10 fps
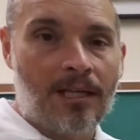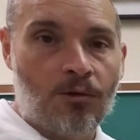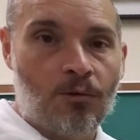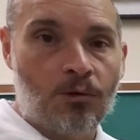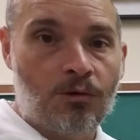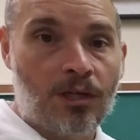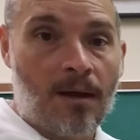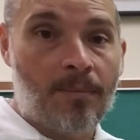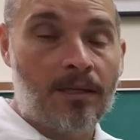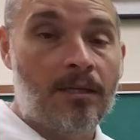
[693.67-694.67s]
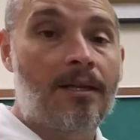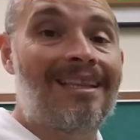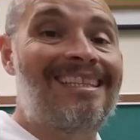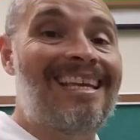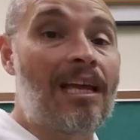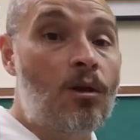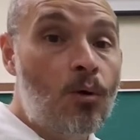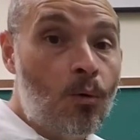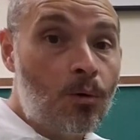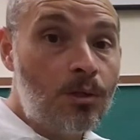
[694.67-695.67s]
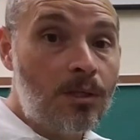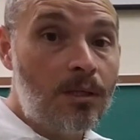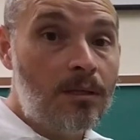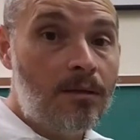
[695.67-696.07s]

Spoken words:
grocery shopping. Des courses